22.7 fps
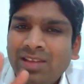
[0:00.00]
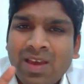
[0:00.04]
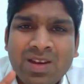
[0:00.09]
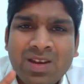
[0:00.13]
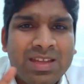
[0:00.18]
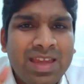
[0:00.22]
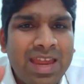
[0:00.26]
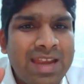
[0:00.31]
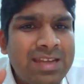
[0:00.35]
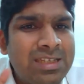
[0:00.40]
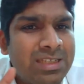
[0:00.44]

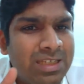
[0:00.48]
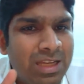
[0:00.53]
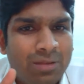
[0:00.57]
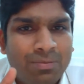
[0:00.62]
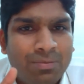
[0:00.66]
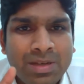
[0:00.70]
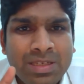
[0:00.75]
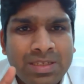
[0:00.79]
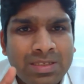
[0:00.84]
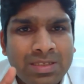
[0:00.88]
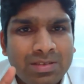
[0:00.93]
in GATE
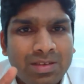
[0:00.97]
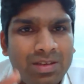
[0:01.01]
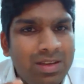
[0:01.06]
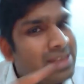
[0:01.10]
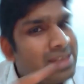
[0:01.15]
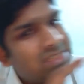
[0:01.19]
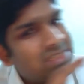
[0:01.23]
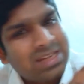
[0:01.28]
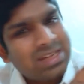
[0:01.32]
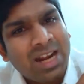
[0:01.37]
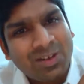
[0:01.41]
syllabus,
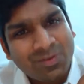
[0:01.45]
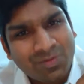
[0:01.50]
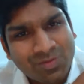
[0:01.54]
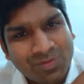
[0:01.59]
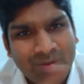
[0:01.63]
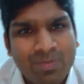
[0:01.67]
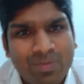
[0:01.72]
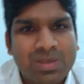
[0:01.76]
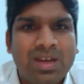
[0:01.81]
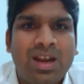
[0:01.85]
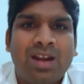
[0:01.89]
let's start
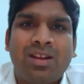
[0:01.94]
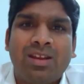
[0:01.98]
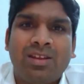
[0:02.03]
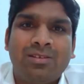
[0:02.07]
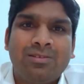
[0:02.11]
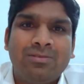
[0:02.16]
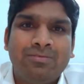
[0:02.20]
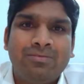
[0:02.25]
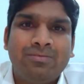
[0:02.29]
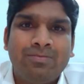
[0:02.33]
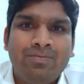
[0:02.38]
from starting,
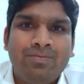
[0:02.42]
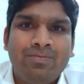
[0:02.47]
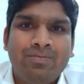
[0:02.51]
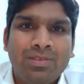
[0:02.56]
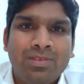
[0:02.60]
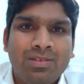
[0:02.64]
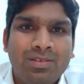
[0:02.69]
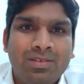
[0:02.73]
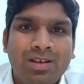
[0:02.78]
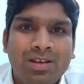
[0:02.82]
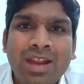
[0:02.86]

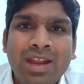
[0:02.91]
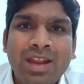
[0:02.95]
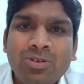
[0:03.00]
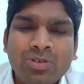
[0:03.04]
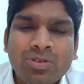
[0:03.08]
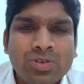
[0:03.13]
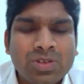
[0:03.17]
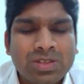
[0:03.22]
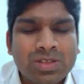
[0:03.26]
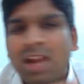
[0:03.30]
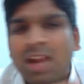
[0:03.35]
right? You
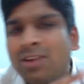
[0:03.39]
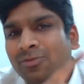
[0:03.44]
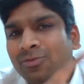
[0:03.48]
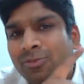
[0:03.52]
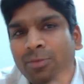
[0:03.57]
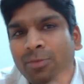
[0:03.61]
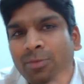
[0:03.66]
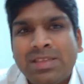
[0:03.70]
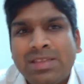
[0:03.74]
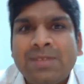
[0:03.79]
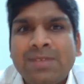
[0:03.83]
could start
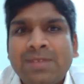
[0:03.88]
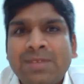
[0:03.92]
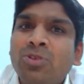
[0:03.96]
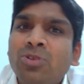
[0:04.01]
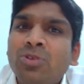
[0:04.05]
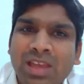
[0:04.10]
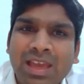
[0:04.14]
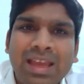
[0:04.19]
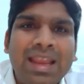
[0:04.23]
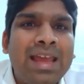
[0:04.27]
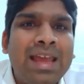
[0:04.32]
from
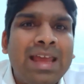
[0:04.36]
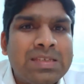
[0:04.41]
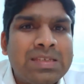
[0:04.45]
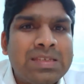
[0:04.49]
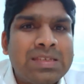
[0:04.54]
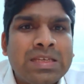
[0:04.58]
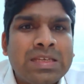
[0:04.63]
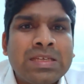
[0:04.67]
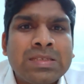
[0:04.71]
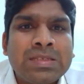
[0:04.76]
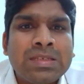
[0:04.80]
asymptotic
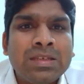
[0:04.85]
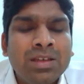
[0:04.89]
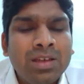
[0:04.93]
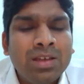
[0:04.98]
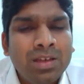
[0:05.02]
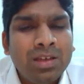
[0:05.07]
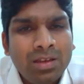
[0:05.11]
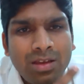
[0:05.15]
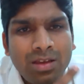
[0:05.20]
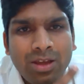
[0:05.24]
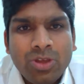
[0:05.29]
analysis,
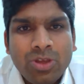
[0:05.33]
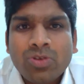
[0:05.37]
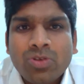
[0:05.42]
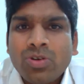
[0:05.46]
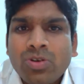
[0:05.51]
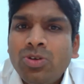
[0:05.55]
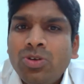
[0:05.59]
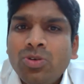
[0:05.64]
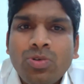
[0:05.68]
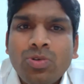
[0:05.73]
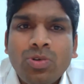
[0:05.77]
you
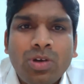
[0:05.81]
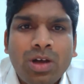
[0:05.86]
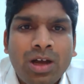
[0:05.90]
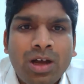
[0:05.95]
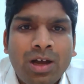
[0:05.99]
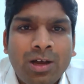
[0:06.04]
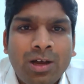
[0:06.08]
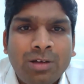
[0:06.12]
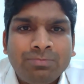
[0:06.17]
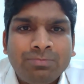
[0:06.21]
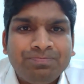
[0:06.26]
could do
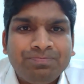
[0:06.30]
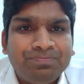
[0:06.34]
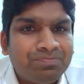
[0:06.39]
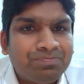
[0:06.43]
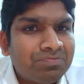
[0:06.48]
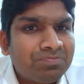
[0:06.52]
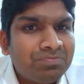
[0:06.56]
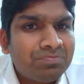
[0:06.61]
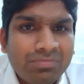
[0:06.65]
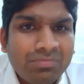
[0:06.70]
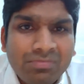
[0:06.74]

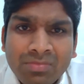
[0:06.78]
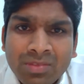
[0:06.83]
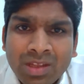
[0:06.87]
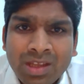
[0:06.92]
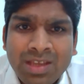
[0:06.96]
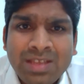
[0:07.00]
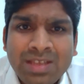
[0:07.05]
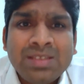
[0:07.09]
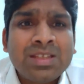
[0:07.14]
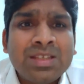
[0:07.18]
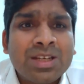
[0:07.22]

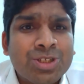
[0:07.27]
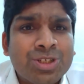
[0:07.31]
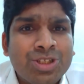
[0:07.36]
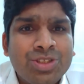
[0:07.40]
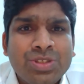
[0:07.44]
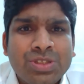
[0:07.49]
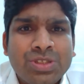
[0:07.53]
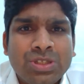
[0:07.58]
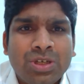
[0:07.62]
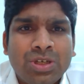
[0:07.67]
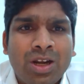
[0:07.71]

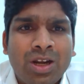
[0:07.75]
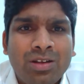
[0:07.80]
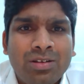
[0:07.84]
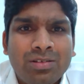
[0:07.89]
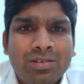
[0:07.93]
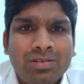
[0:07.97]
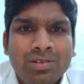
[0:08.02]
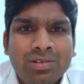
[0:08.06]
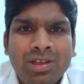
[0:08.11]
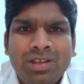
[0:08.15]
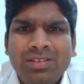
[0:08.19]
insertion sort.
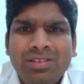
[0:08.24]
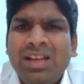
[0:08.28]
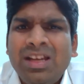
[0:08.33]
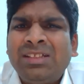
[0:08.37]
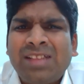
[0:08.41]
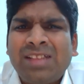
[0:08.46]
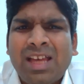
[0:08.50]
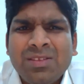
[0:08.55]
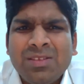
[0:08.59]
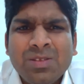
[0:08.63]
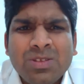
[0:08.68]
There
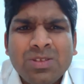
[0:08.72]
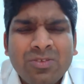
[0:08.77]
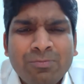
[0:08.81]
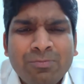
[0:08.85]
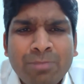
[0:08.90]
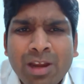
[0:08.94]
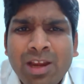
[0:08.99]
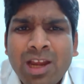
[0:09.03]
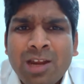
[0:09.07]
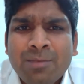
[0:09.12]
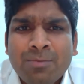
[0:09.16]
are tons of
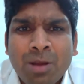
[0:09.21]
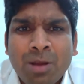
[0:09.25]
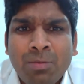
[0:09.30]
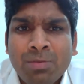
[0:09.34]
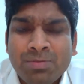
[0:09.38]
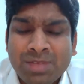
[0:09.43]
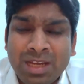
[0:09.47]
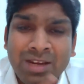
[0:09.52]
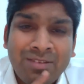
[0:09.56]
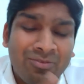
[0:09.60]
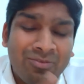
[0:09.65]
brilliant
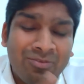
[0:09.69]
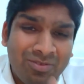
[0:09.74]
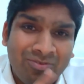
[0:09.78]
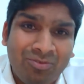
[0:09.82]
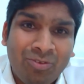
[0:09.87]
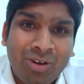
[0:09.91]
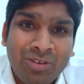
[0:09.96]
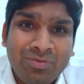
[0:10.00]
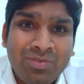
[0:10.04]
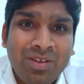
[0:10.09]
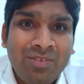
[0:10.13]
problems, and
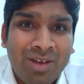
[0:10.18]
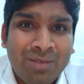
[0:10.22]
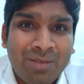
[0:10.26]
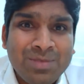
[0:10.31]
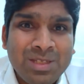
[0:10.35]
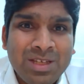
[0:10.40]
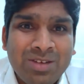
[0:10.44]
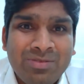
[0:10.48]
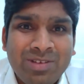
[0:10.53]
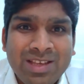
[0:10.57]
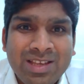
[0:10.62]
what we have
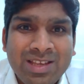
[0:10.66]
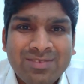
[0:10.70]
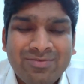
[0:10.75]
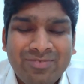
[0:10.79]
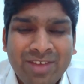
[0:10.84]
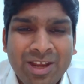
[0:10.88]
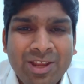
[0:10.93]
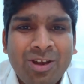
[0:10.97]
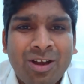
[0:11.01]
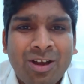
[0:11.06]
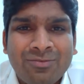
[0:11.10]
observed is
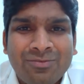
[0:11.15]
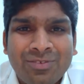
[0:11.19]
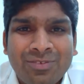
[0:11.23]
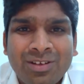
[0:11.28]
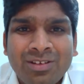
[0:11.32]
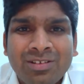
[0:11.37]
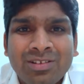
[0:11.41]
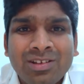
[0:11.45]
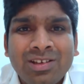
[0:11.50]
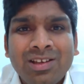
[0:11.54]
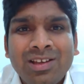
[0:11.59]
very
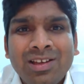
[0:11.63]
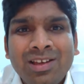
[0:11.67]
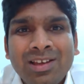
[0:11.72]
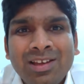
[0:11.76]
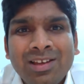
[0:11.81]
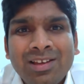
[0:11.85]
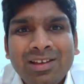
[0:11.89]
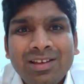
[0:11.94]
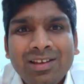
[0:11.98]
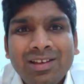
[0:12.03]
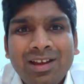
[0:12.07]
often
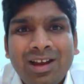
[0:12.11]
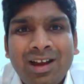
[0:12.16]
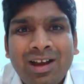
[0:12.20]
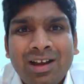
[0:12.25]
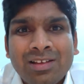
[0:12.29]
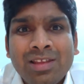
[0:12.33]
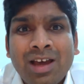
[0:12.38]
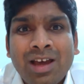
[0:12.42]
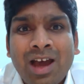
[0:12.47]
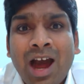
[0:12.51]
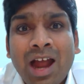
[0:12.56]

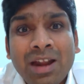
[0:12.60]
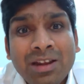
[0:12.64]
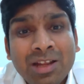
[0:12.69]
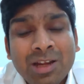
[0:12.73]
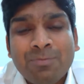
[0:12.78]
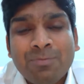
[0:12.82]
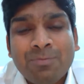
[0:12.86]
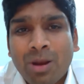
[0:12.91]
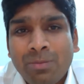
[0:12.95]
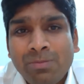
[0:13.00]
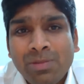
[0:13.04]
the
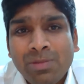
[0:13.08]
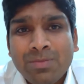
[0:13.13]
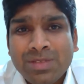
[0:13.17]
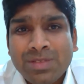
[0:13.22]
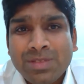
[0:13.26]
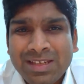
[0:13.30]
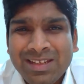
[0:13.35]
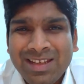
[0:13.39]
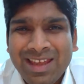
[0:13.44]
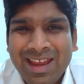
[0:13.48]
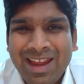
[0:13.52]
harder
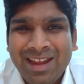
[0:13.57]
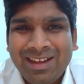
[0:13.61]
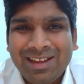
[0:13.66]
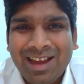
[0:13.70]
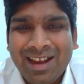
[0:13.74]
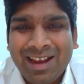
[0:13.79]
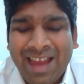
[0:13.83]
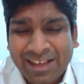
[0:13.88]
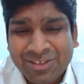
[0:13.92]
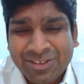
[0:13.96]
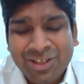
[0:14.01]
problems in GATE
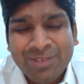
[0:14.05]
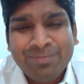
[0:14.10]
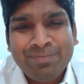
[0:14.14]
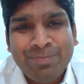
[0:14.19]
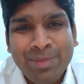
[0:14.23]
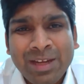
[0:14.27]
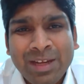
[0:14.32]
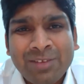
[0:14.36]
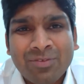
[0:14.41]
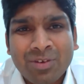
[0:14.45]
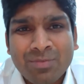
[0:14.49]
are actually
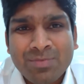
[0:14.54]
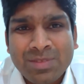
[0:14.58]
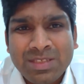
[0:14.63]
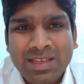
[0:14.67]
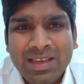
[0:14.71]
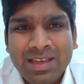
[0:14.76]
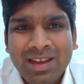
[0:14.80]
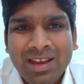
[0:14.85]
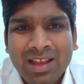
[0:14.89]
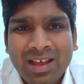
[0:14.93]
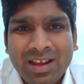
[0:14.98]
picked from
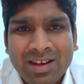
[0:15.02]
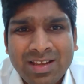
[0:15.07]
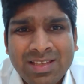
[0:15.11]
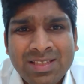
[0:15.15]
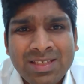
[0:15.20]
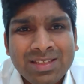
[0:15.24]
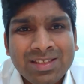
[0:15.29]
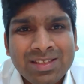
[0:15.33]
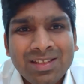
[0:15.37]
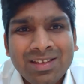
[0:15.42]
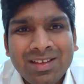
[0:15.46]
CLRS